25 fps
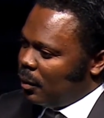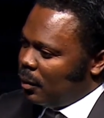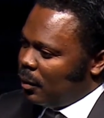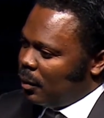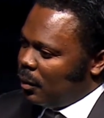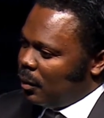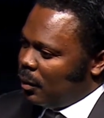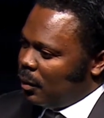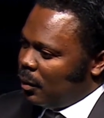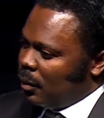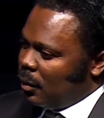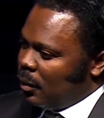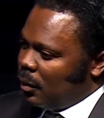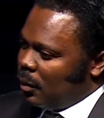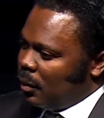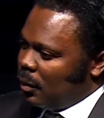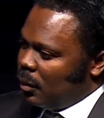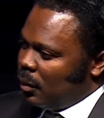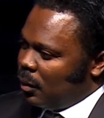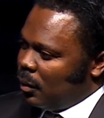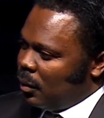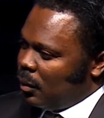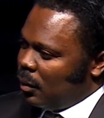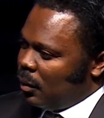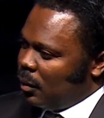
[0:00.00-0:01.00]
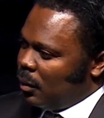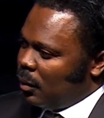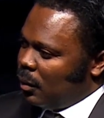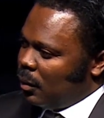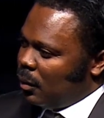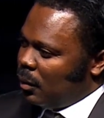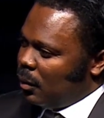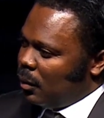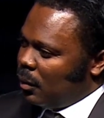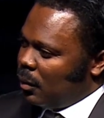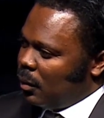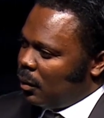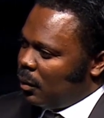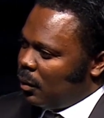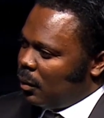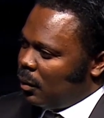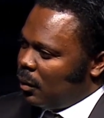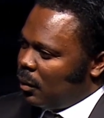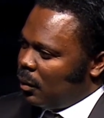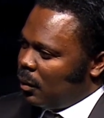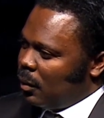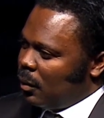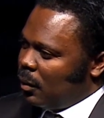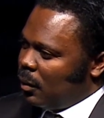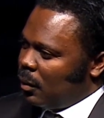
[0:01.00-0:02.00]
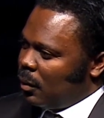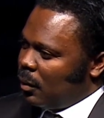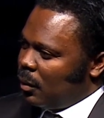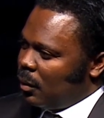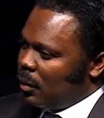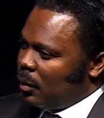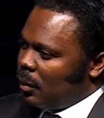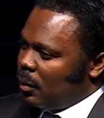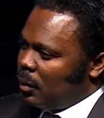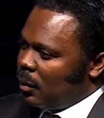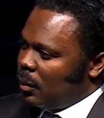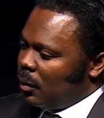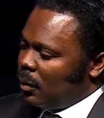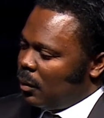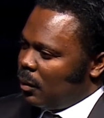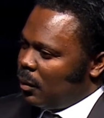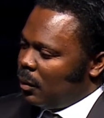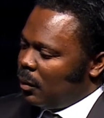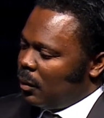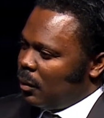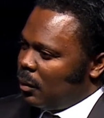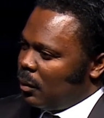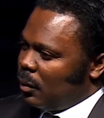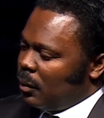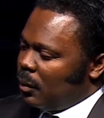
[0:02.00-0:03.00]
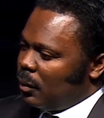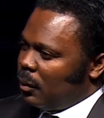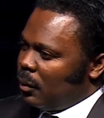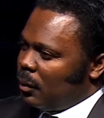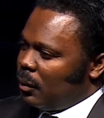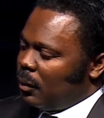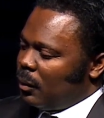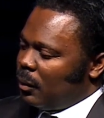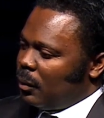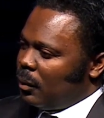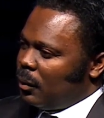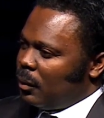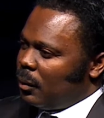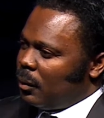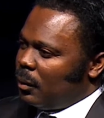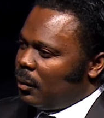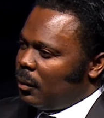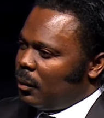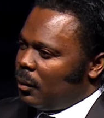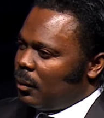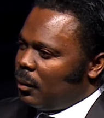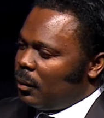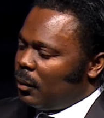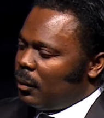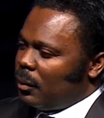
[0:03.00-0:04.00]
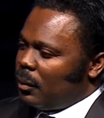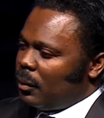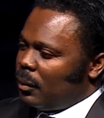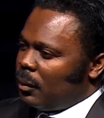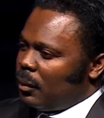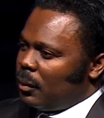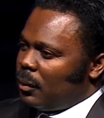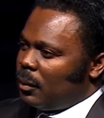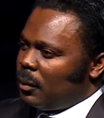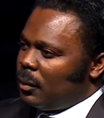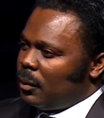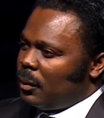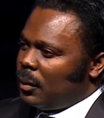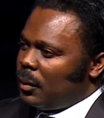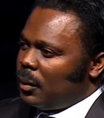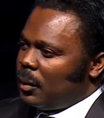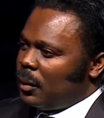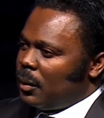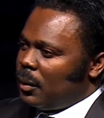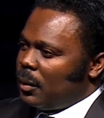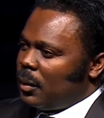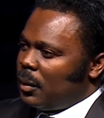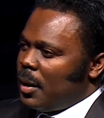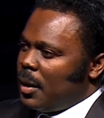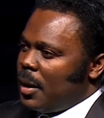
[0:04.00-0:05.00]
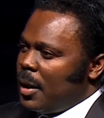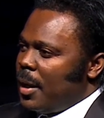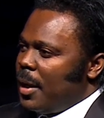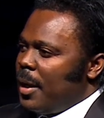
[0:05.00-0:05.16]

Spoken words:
Nobody speaks.